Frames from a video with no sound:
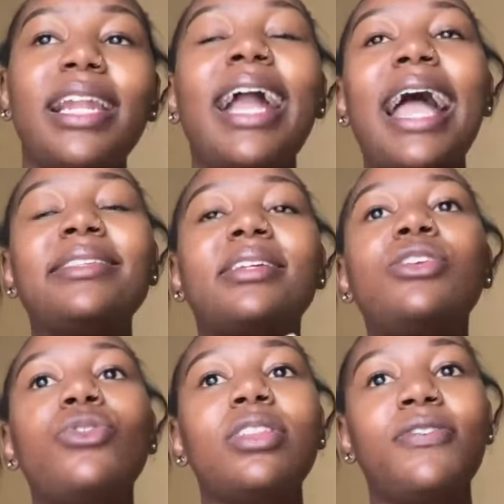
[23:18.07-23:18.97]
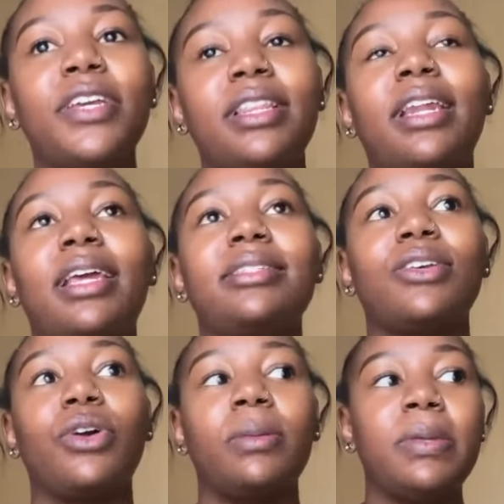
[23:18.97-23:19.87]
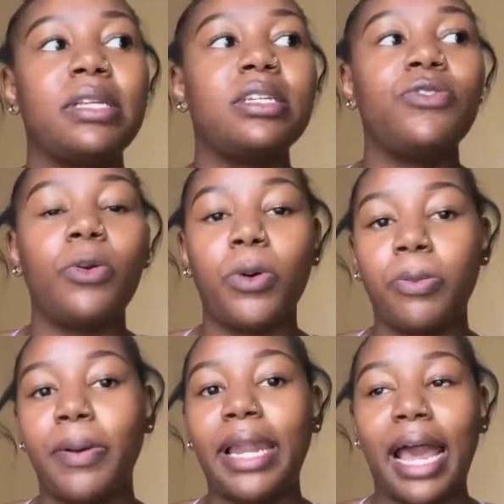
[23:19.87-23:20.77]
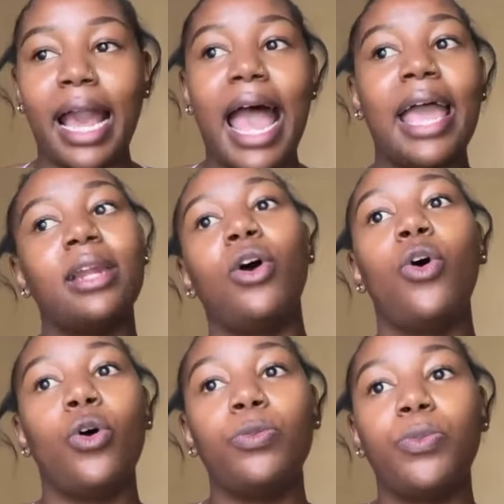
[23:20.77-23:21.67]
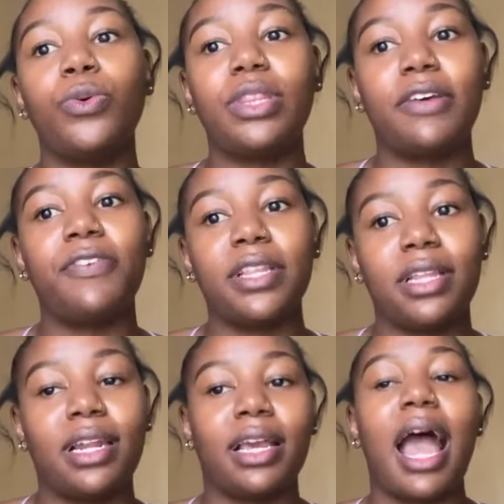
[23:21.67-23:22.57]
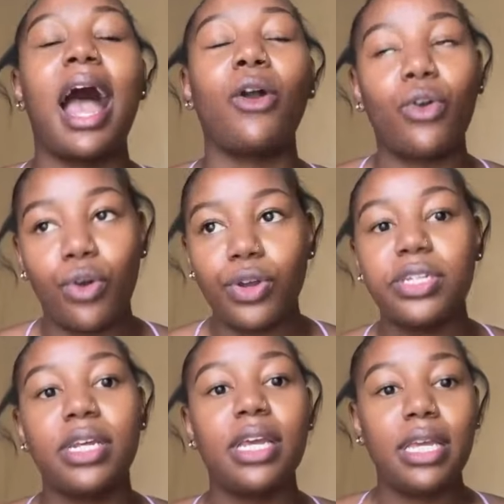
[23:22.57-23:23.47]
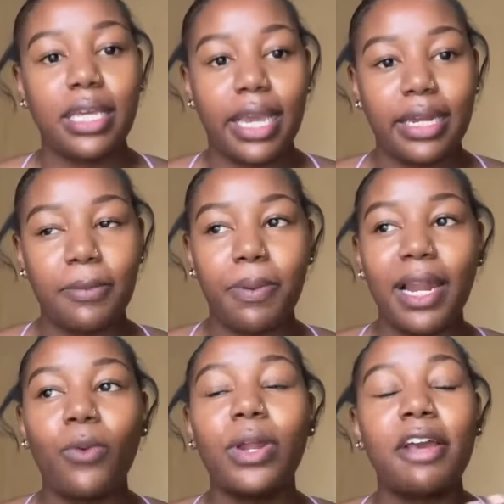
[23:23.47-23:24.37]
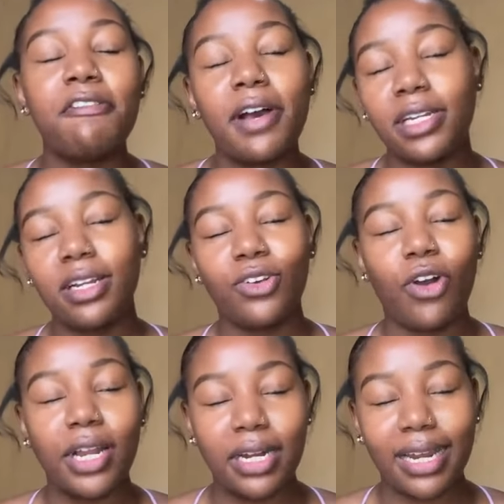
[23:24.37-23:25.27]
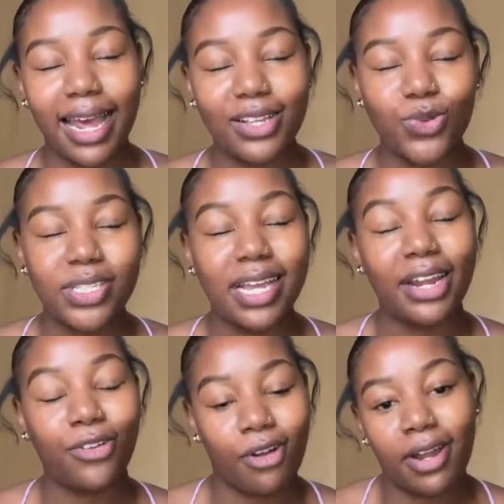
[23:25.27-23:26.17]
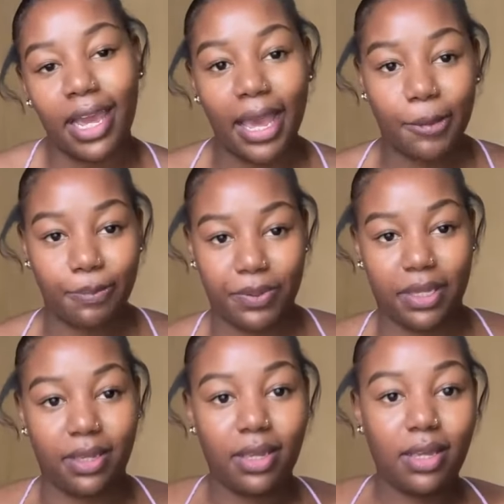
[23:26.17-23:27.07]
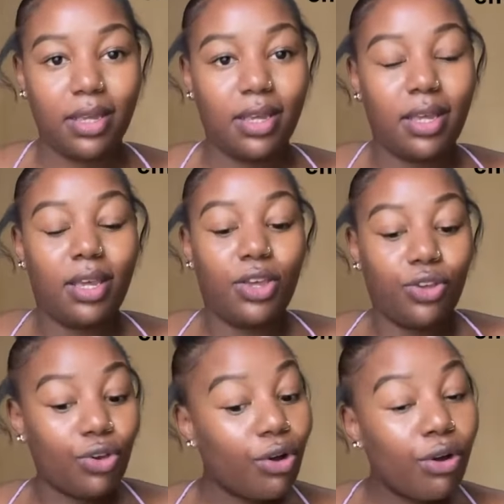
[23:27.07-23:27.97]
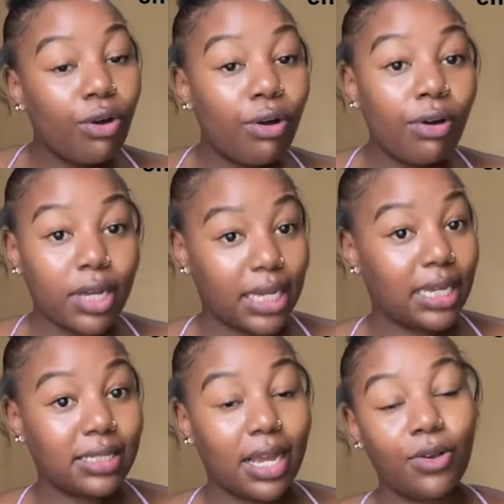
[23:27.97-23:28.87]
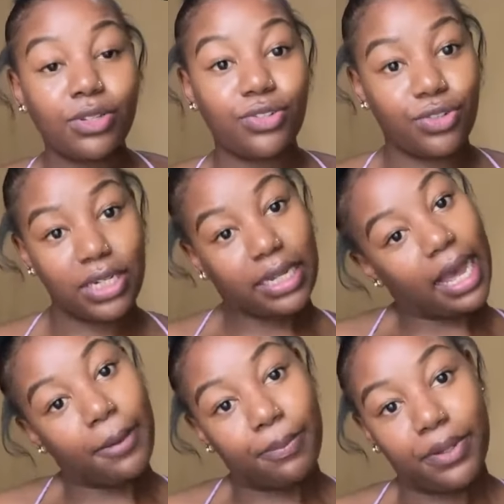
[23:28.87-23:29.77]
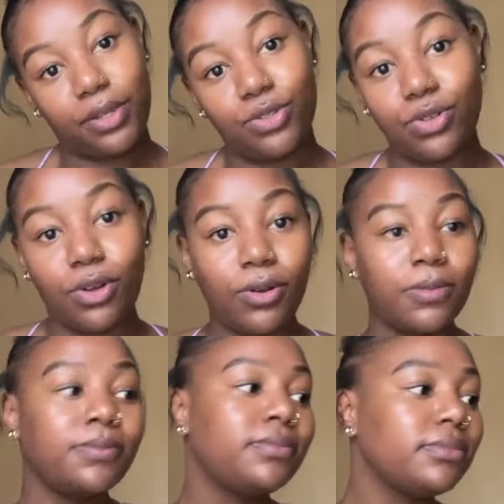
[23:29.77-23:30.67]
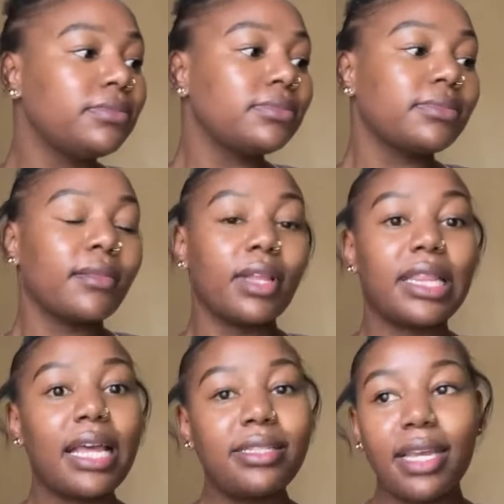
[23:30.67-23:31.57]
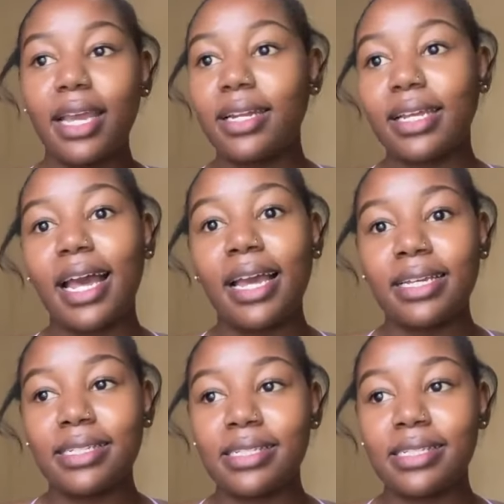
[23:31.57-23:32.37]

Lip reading: I didn't know the fact that it's gonna be achievable, but I had a hope with the fact that I could get it. But when I finally got it, guys, was I not happy? Yo, guys, I was really happy. So that's it, guys.